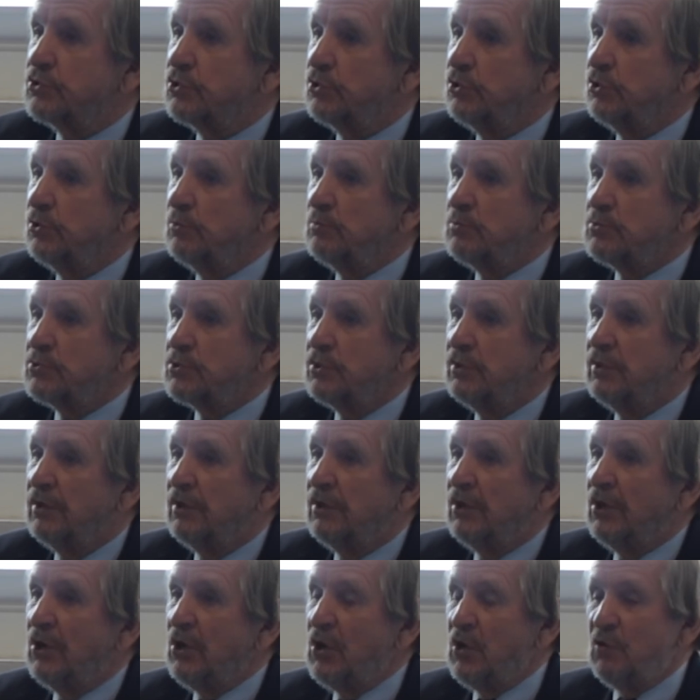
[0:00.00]
terms
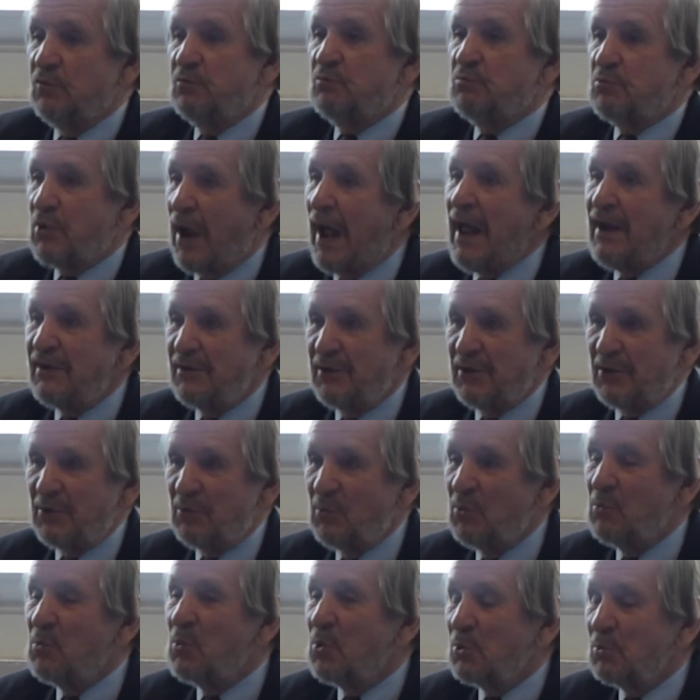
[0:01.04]
of branding,
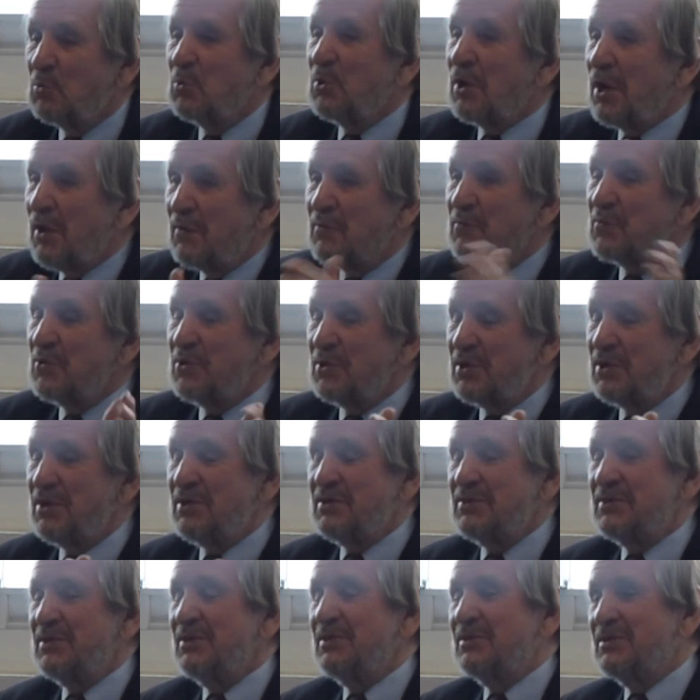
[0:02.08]
whatever it
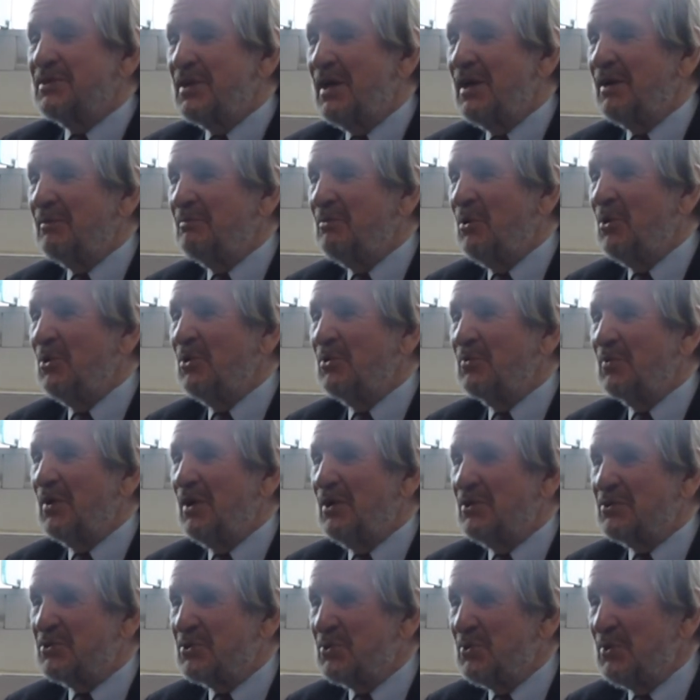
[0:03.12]
is that Tec
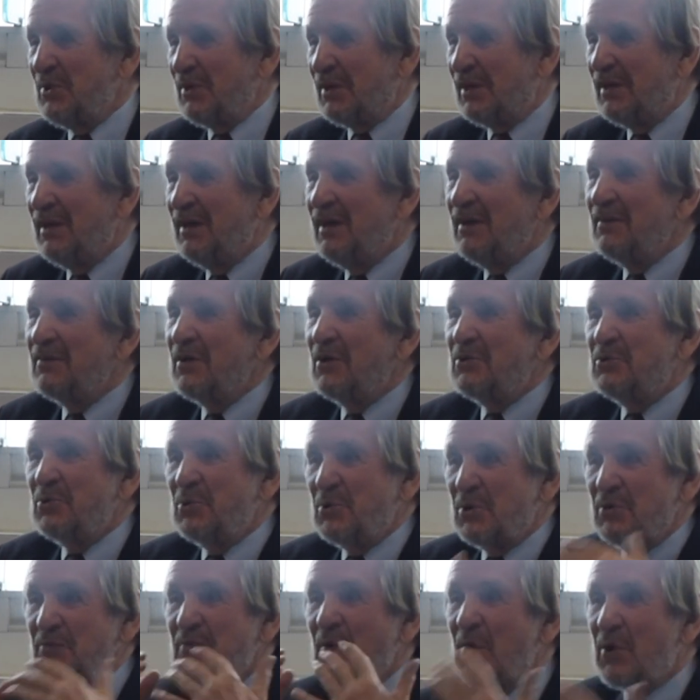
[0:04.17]
Monterrey is doing, they're
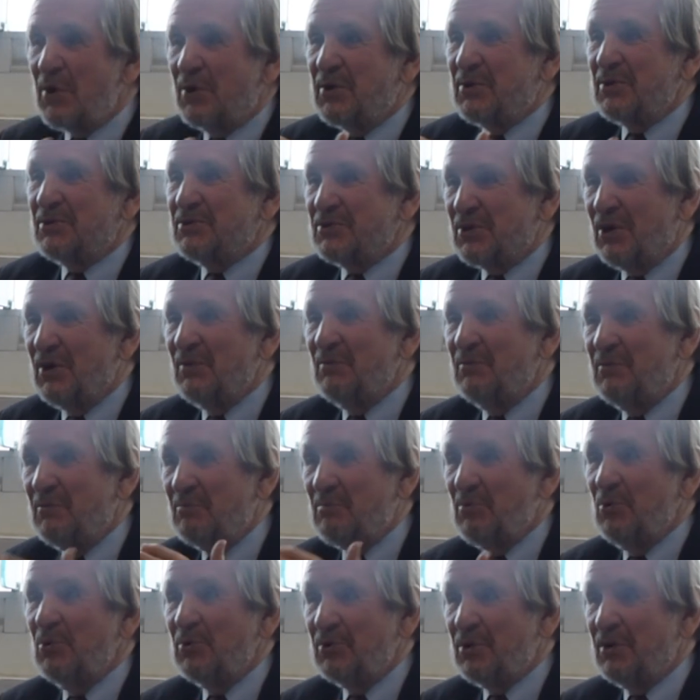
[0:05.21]
doing a very good job
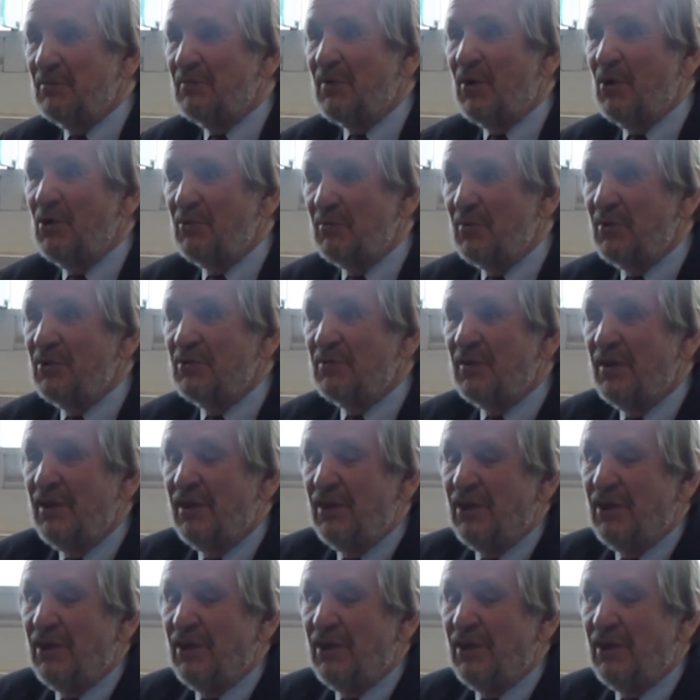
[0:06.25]
of building a very